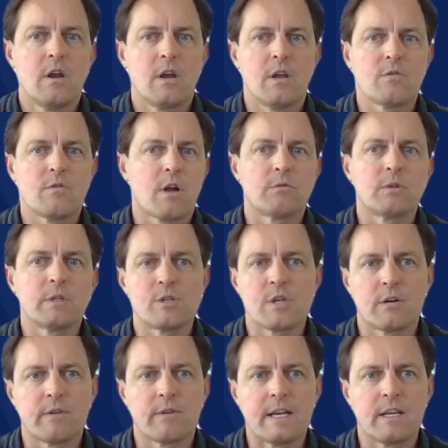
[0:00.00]
and they're not really
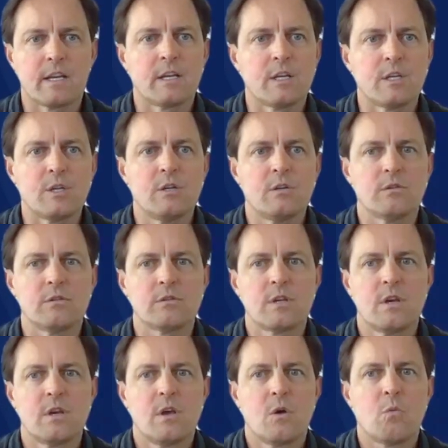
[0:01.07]
generating any yield,
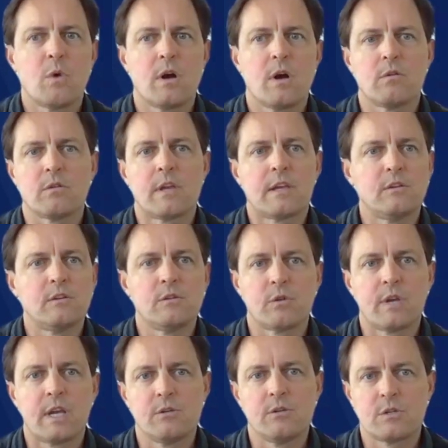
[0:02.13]
well, you know,
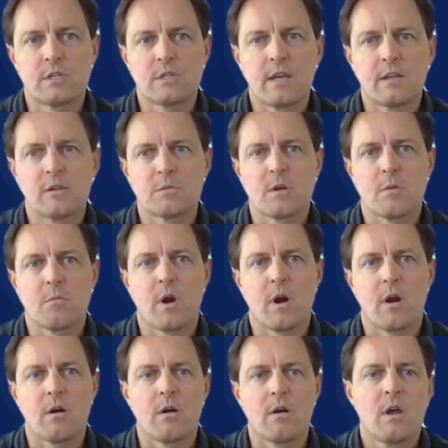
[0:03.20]
can you stake them
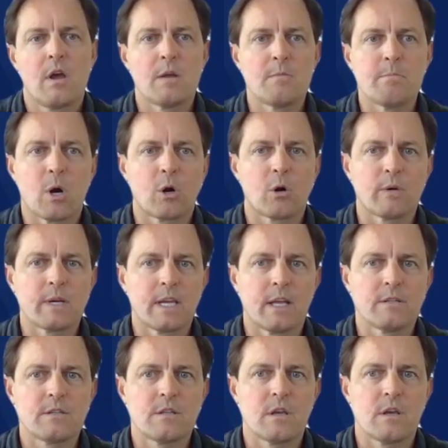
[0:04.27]
somewhere and borrow
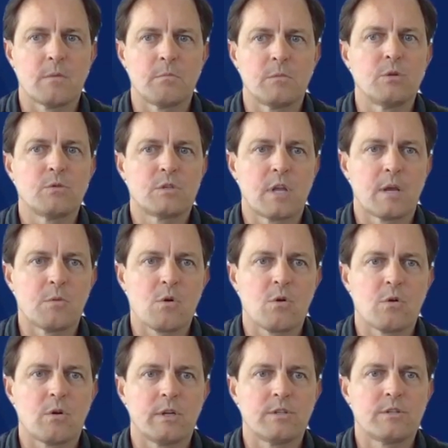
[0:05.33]
against them, use stable
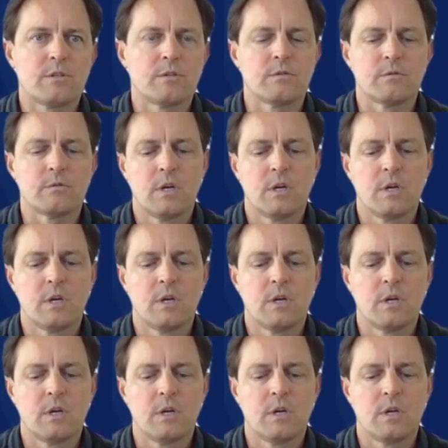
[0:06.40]
coins to